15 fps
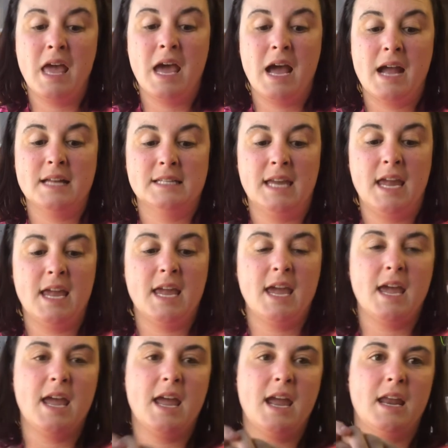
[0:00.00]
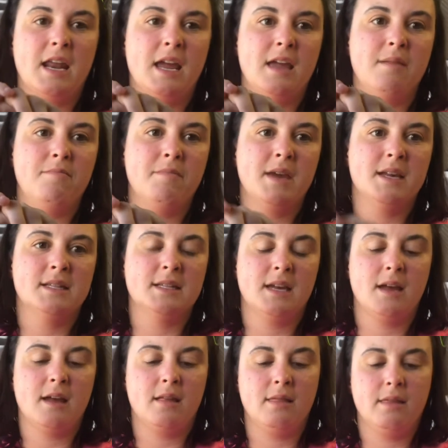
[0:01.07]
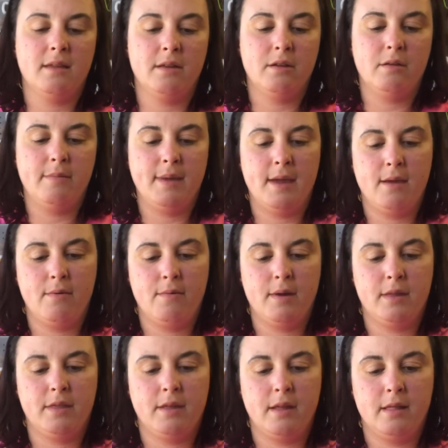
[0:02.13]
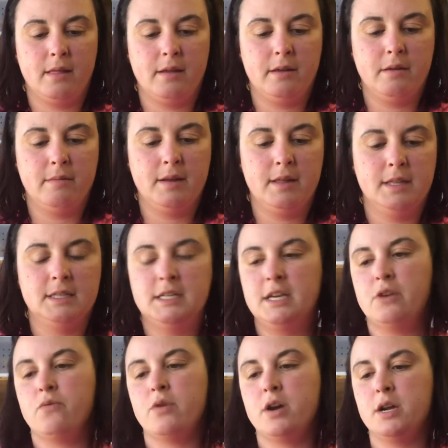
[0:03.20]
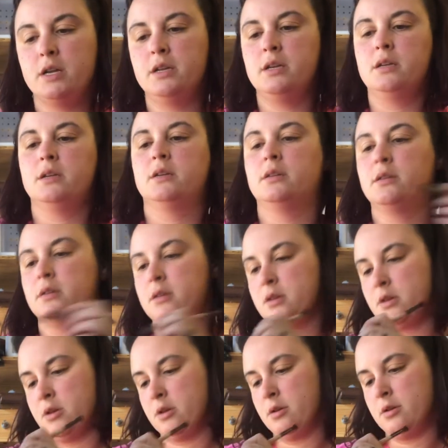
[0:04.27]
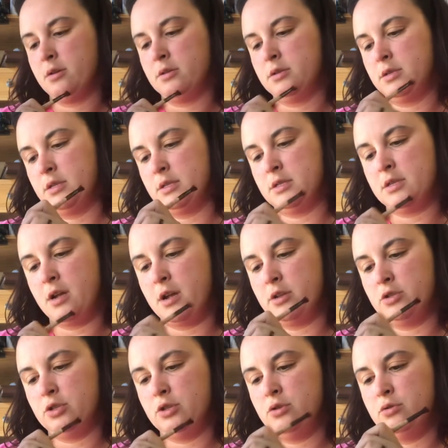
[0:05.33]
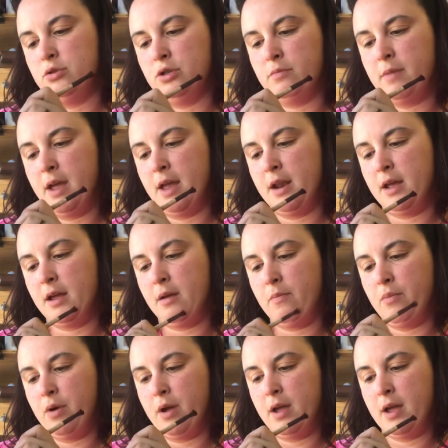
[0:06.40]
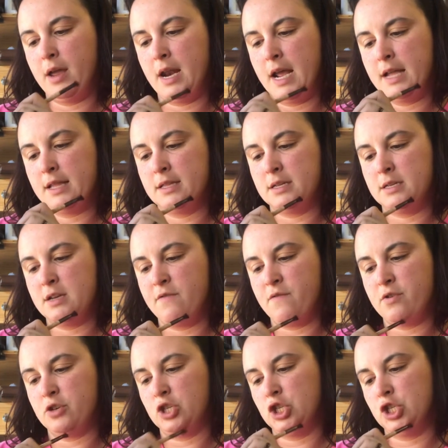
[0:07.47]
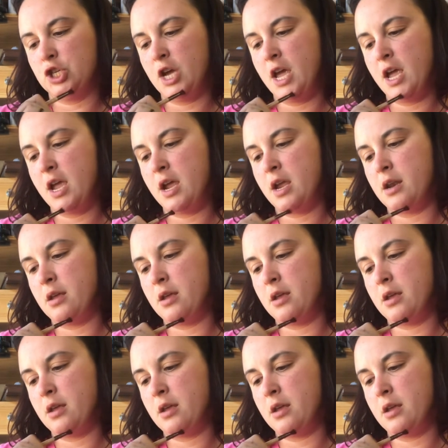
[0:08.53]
I take it and I mix it a little bit with a little bit of the teak wood, so it's not too dramatic, but it adds a different shade.